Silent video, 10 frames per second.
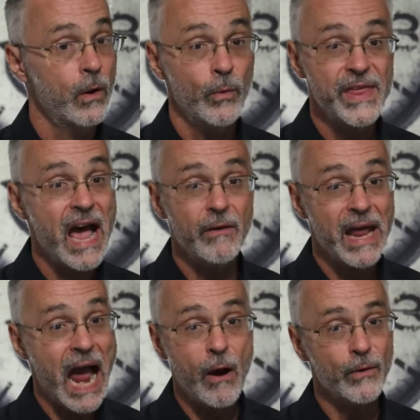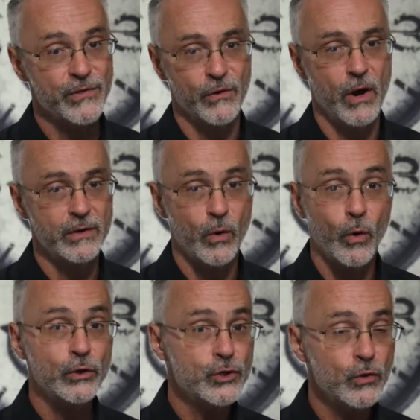without our thought
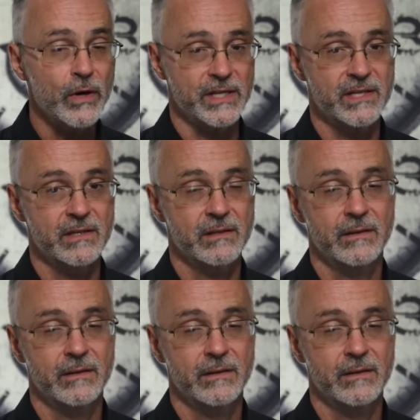or choice.